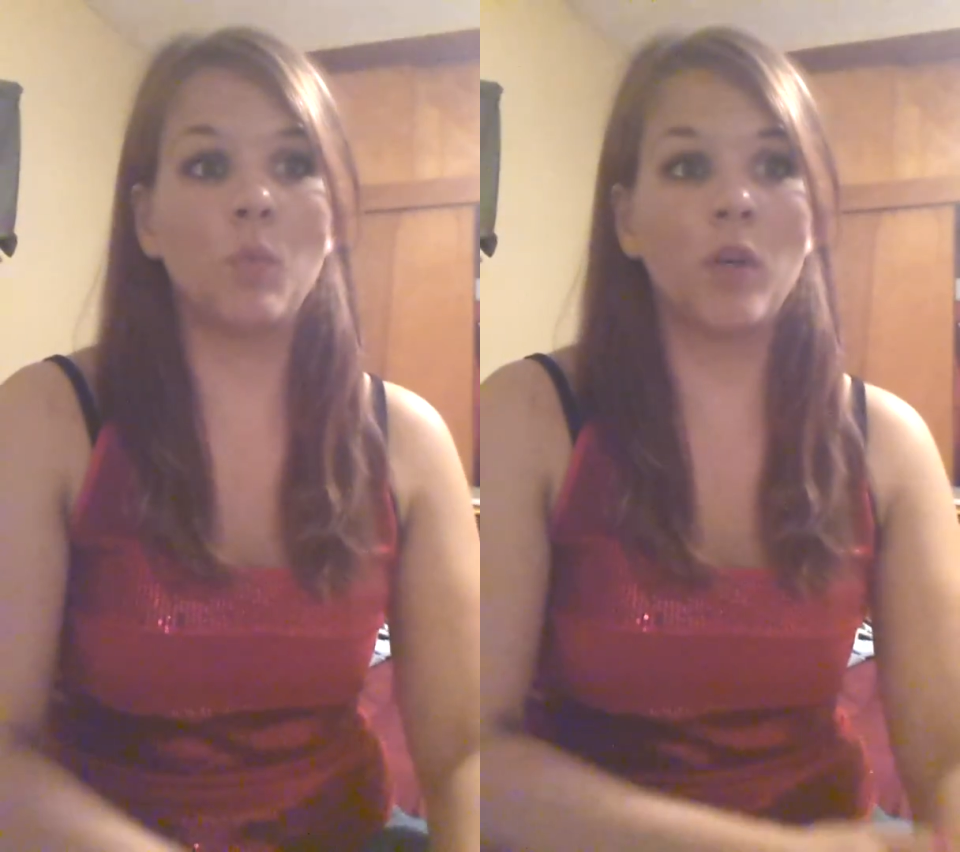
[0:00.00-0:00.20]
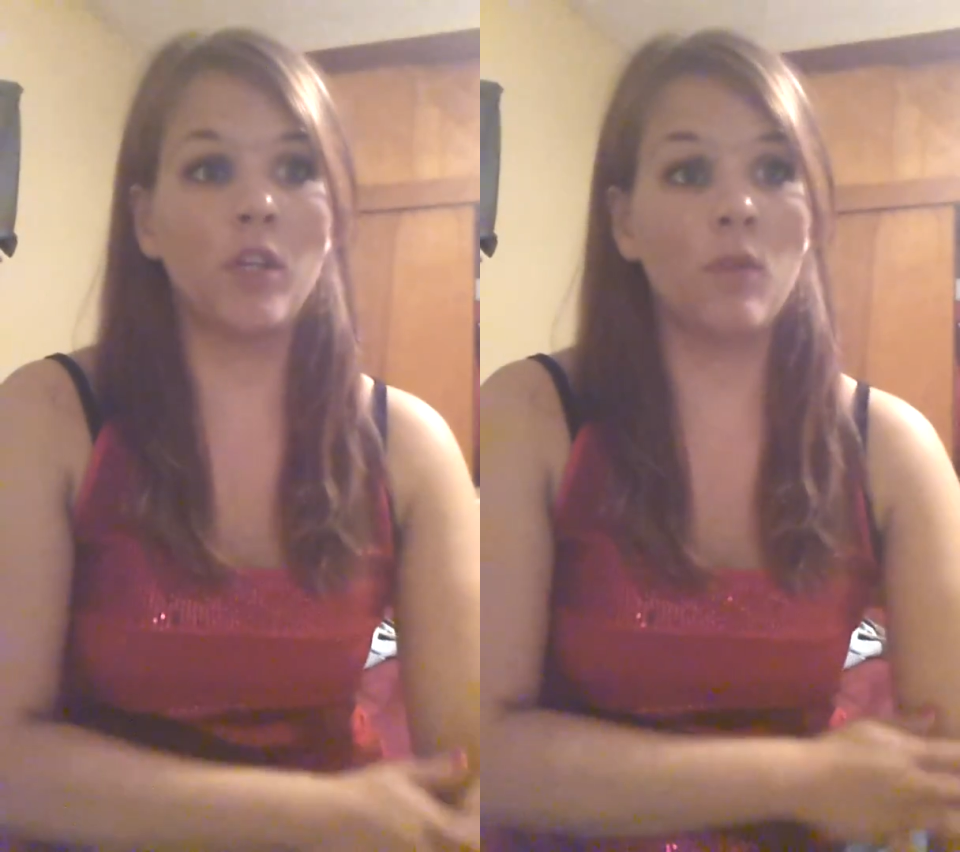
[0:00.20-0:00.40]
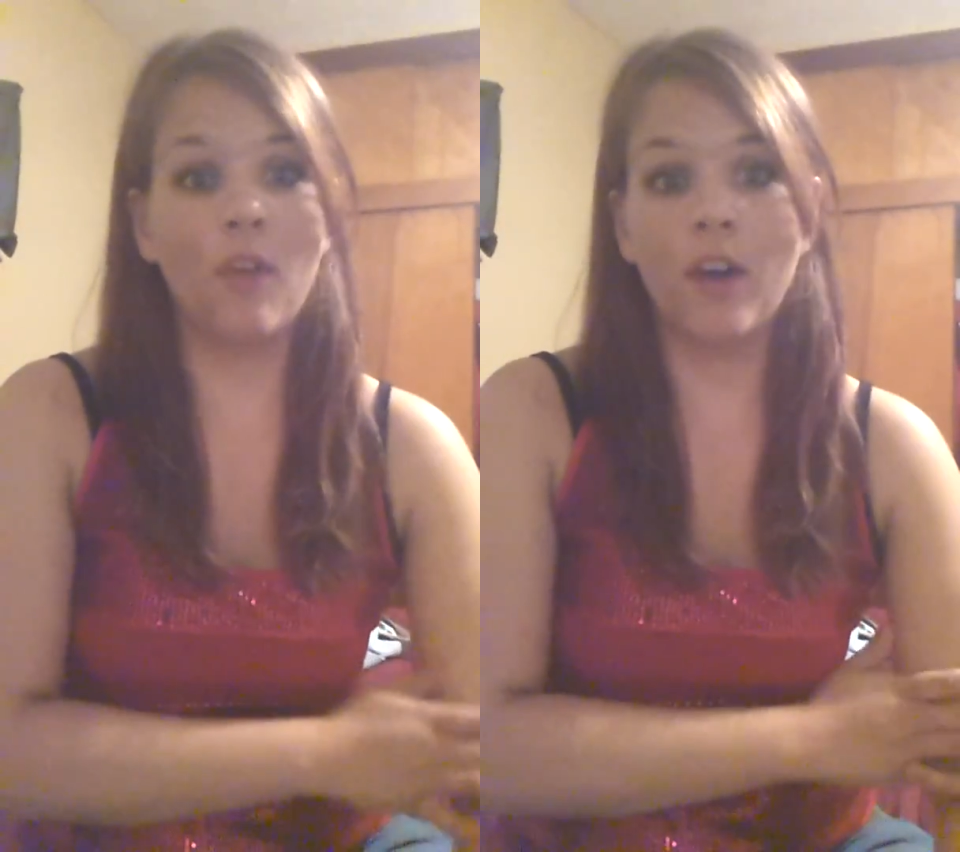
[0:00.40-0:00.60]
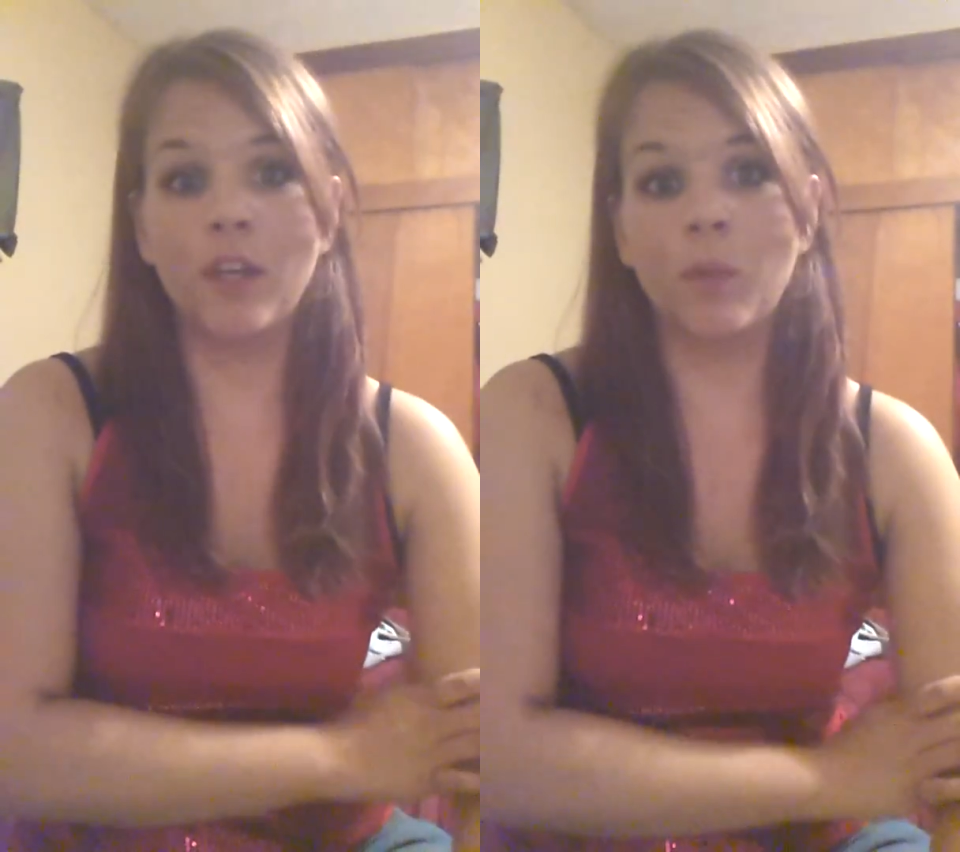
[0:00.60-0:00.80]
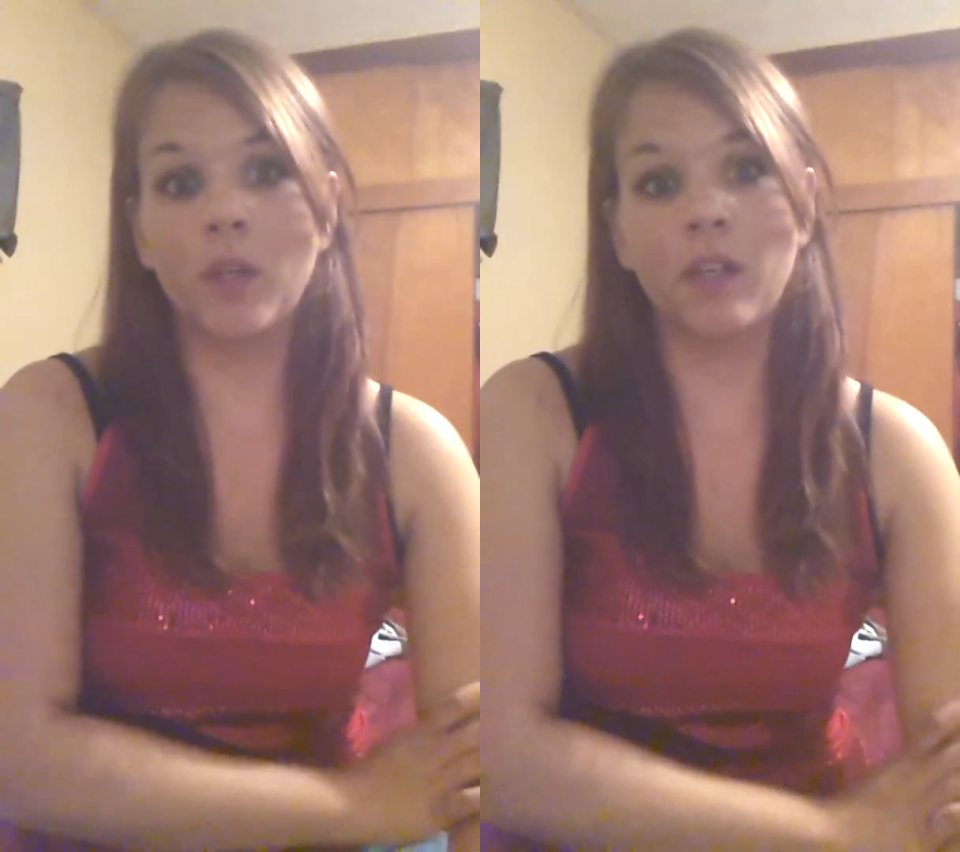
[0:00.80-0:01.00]
where you thought
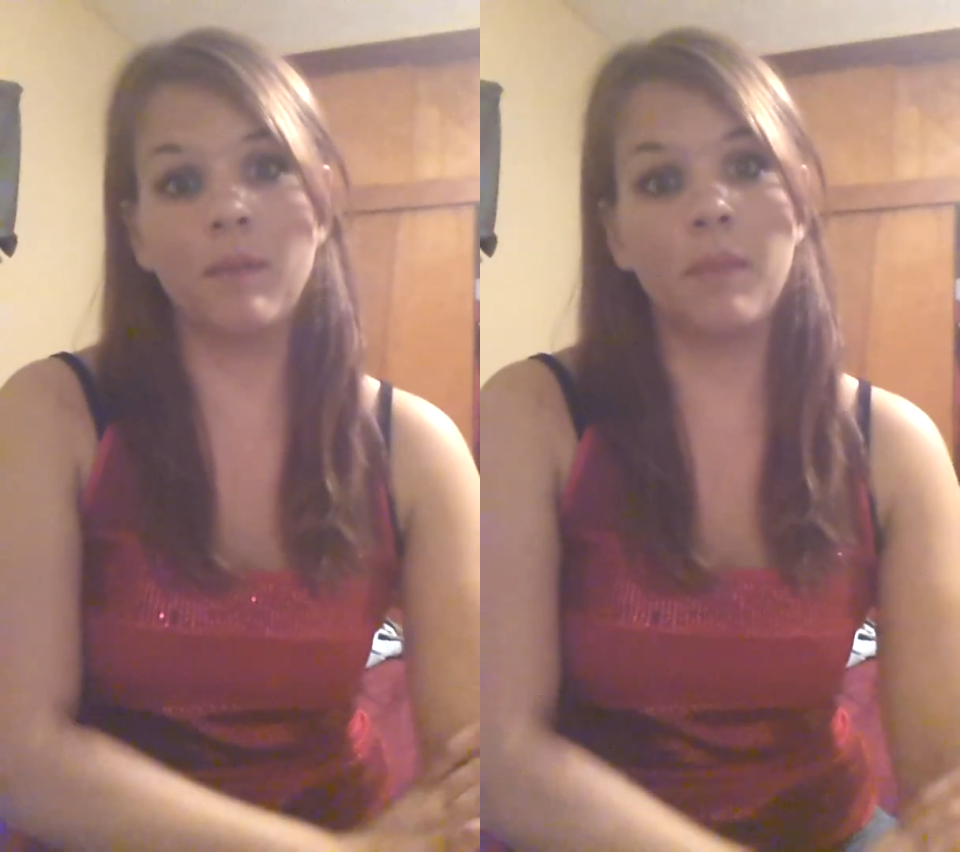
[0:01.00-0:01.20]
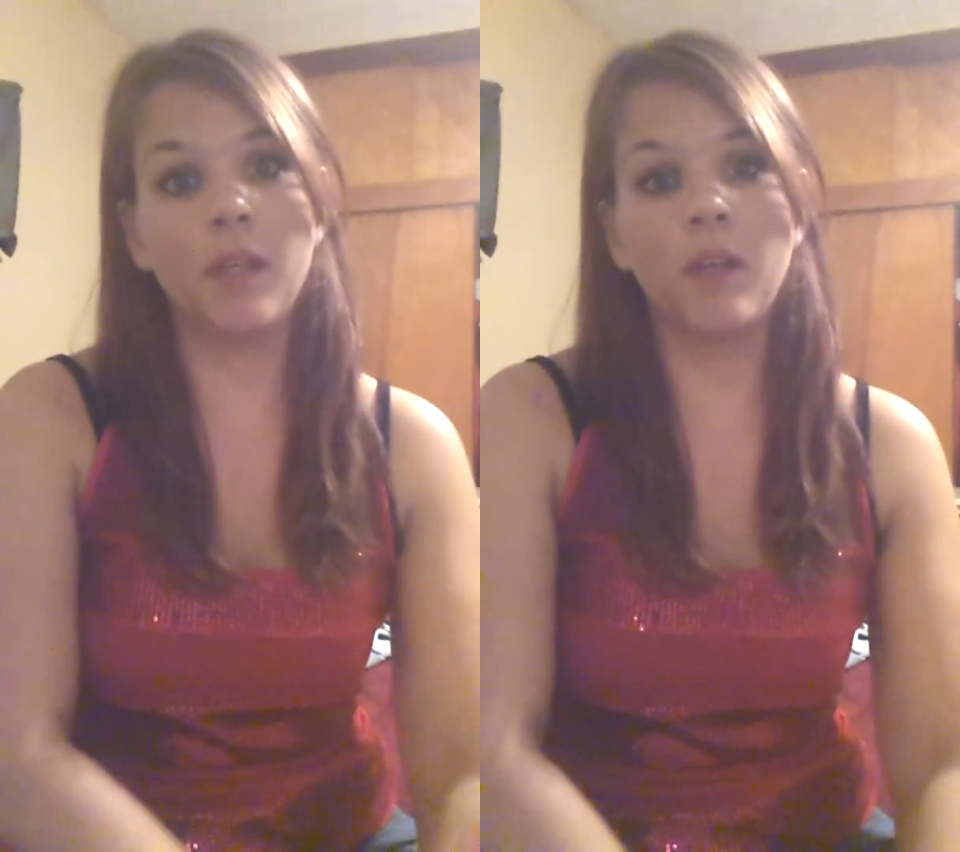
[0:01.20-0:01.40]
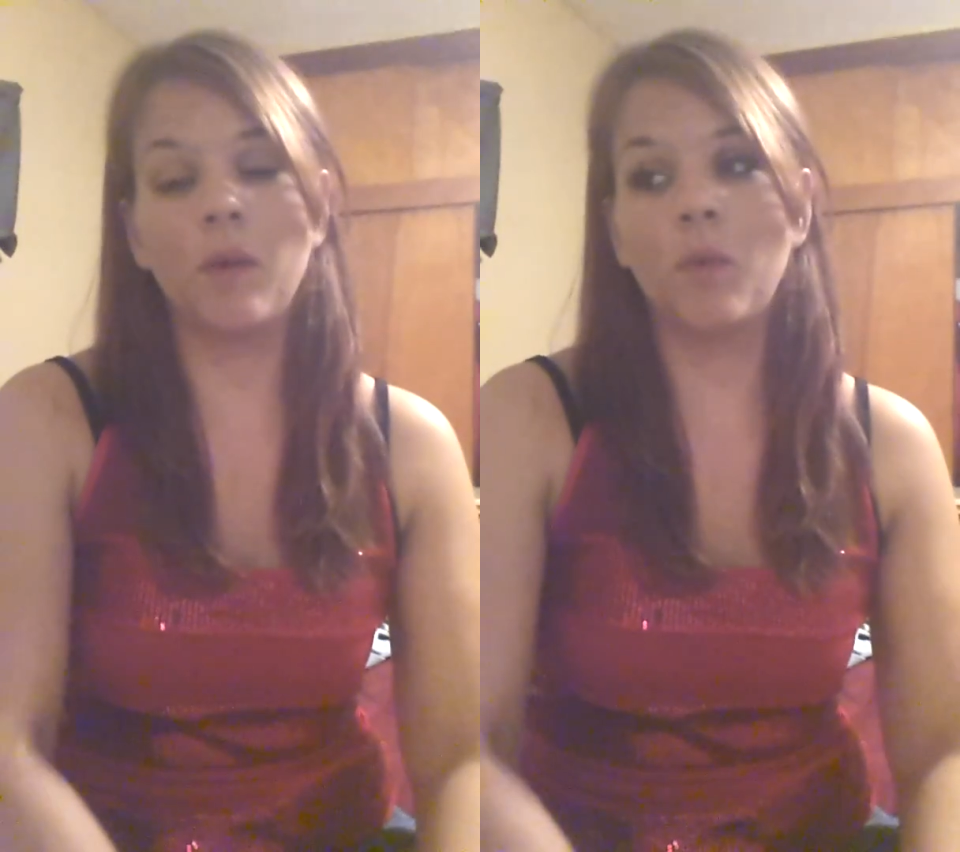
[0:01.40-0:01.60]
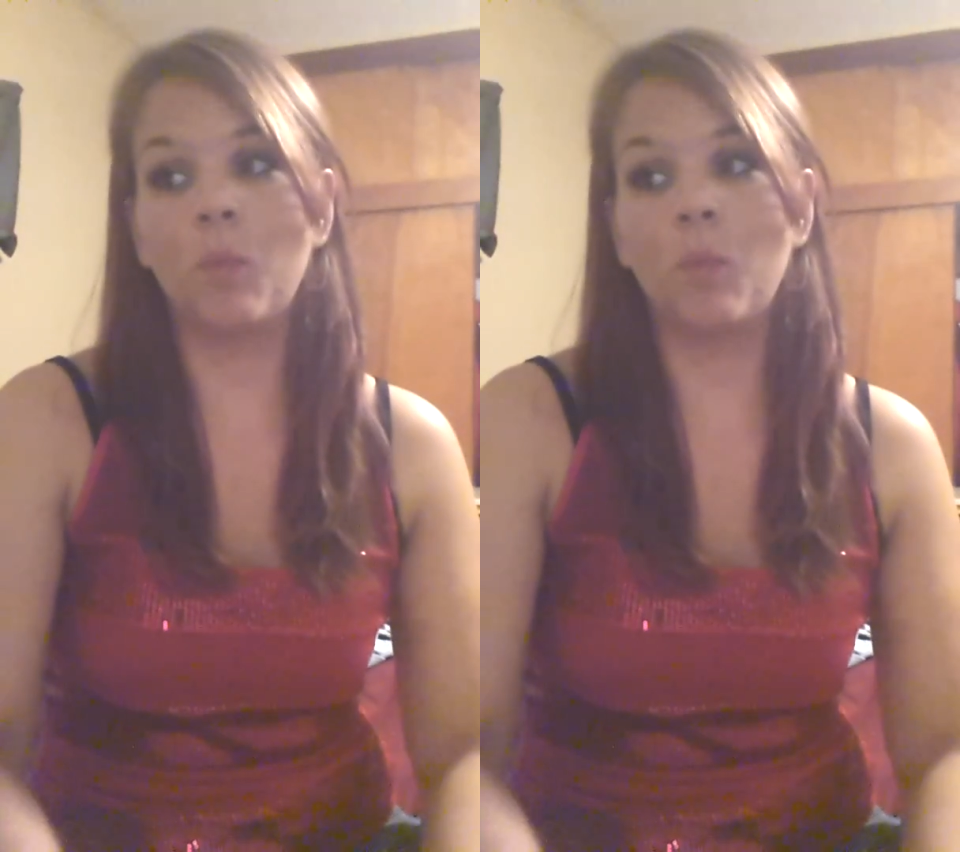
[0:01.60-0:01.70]
you were going to be,